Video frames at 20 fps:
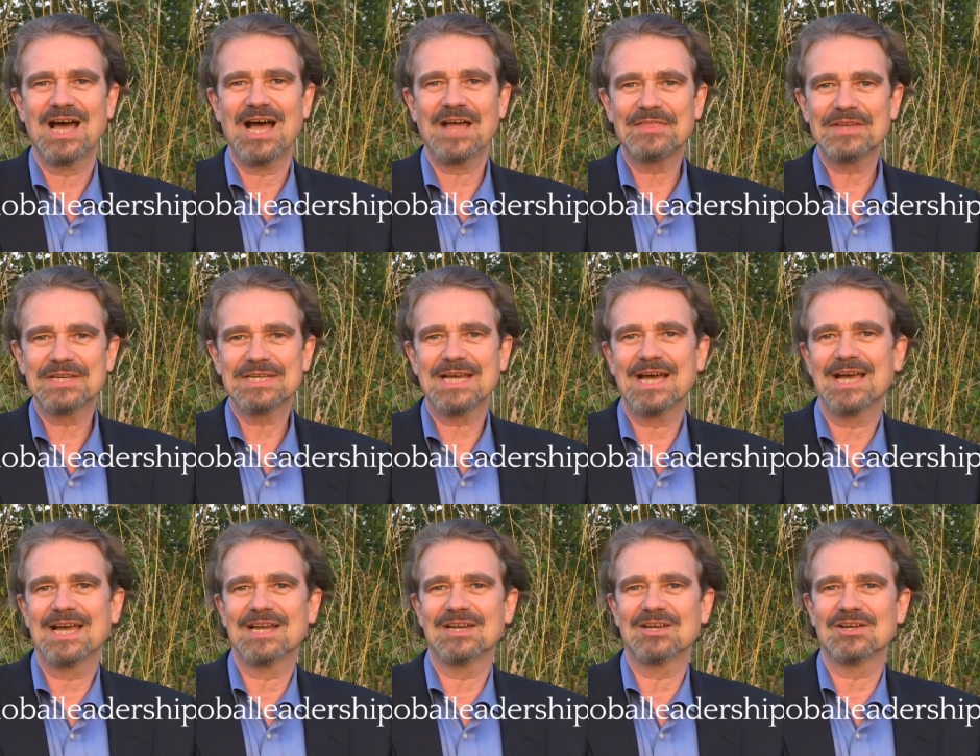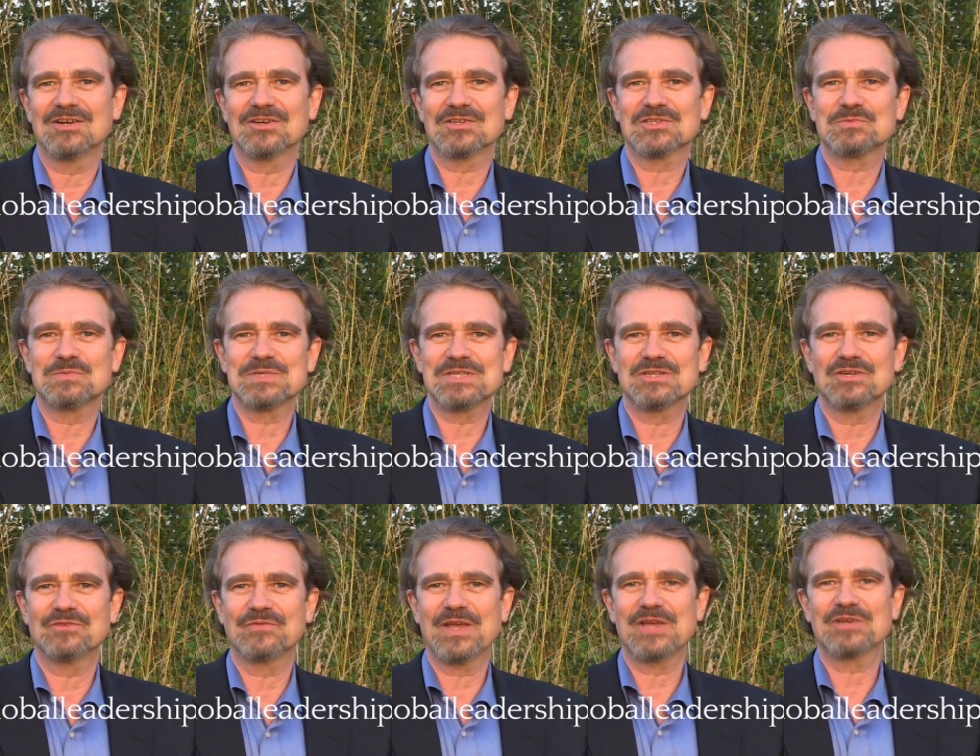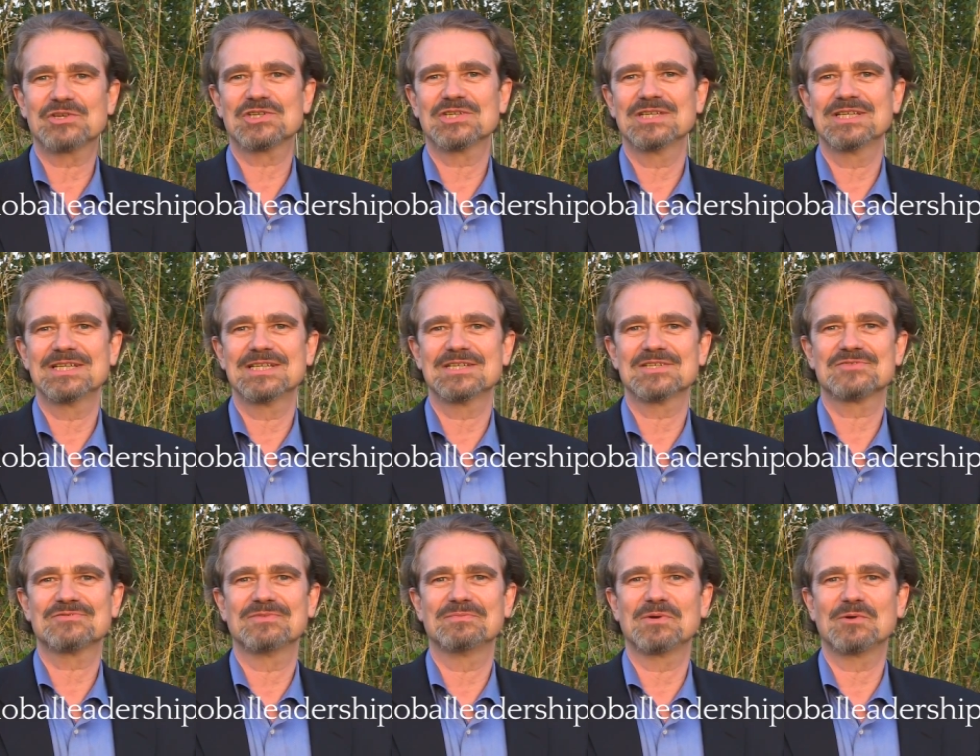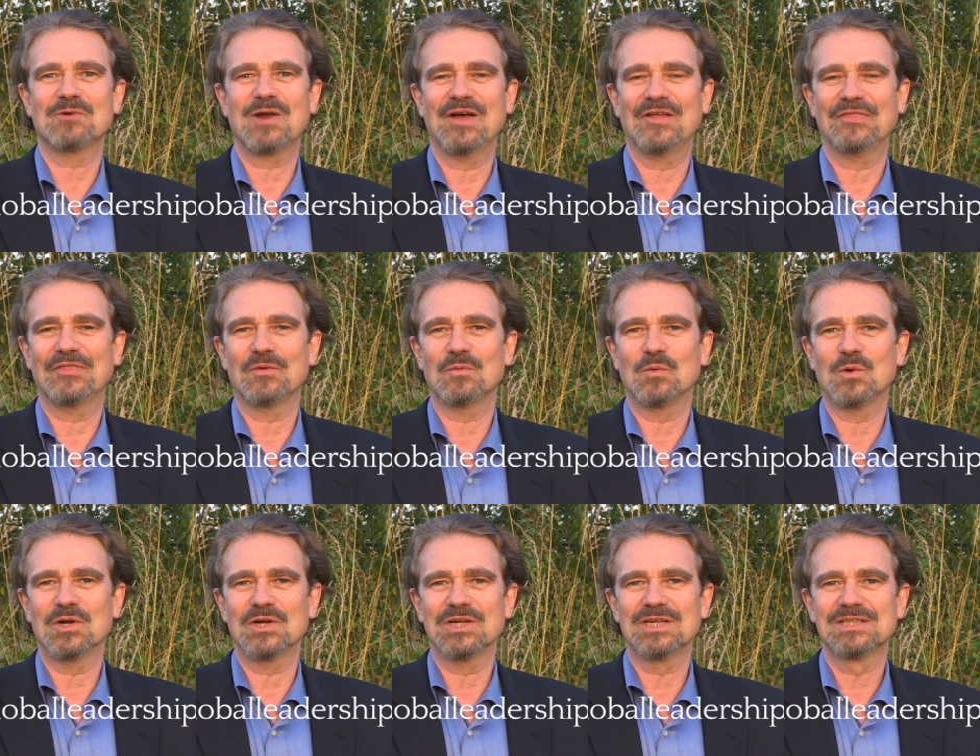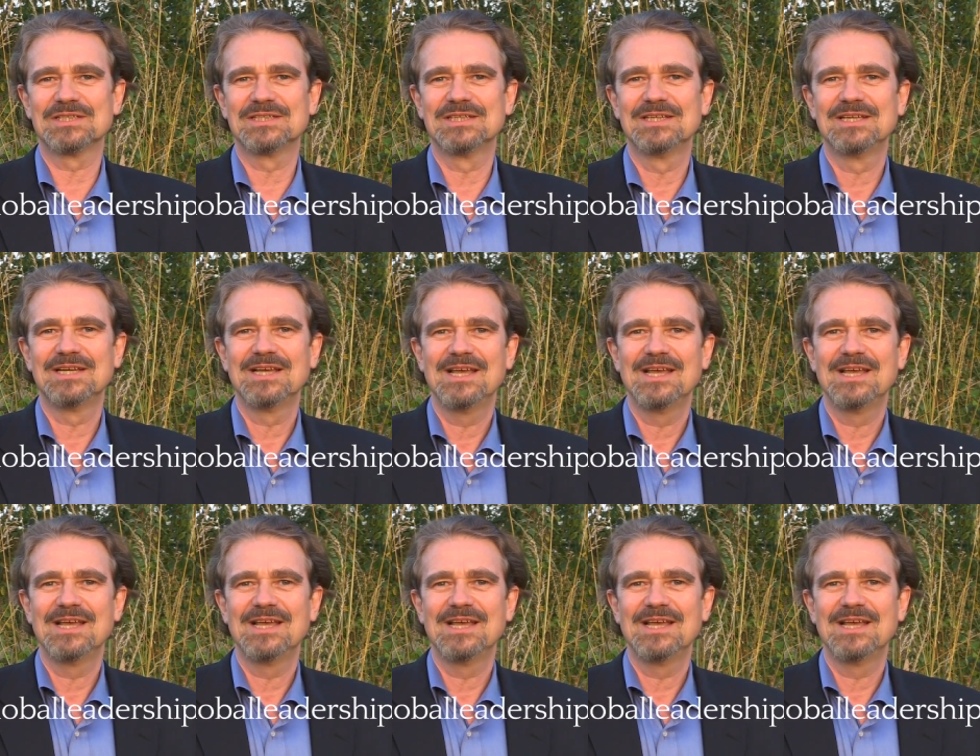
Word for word: other dialogues with innovation leaders from around the world,